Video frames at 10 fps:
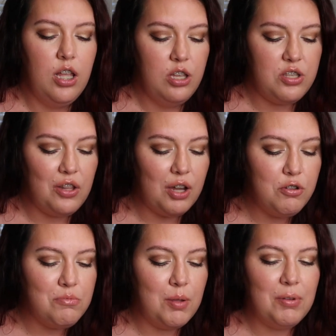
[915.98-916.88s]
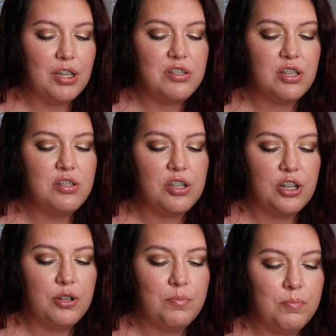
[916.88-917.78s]
So that was my biggest
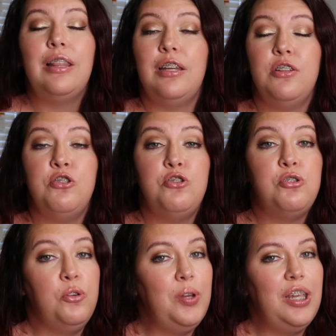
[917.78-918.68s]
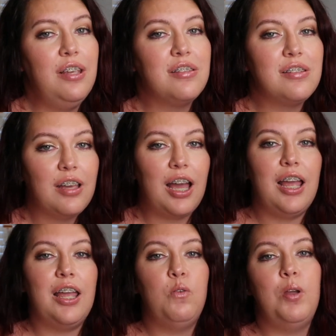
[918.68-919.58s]
concern. Then in 2 weeks,
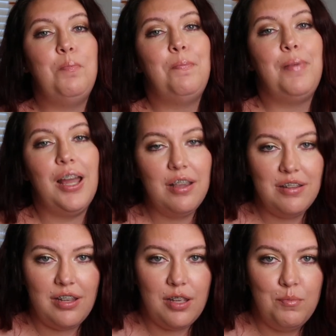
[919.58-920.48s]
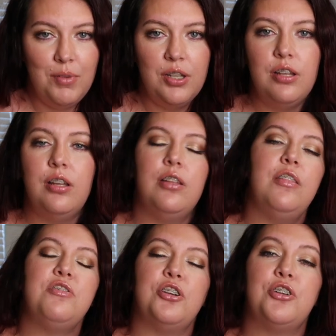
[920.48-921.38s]
I went back to him,
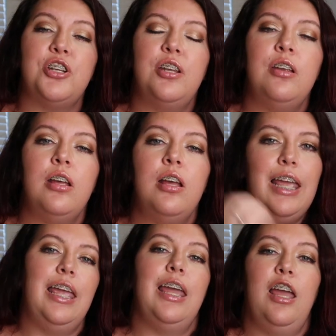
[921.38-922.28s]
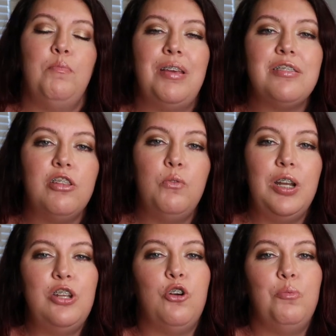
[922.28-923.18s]
the surgeon, and basically
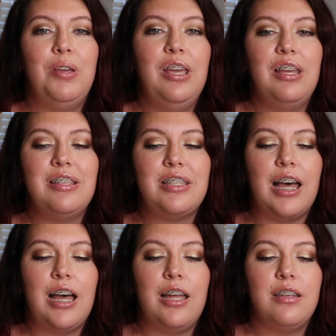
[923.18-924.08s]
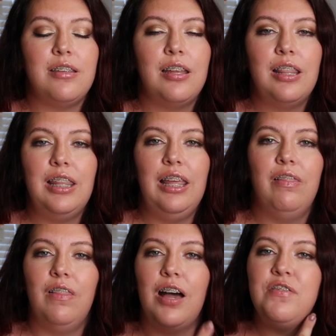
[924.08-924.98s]
what he told me is that the
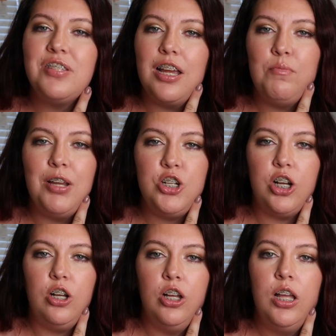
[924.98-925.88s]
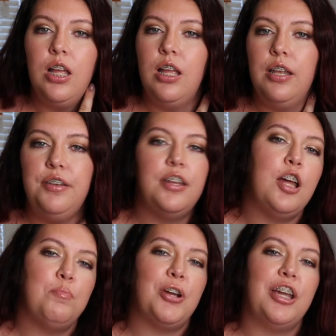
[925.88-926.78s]
left side of my jaw did
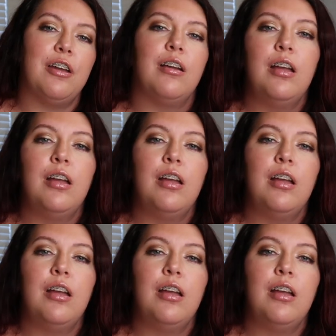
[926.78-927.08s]
not break.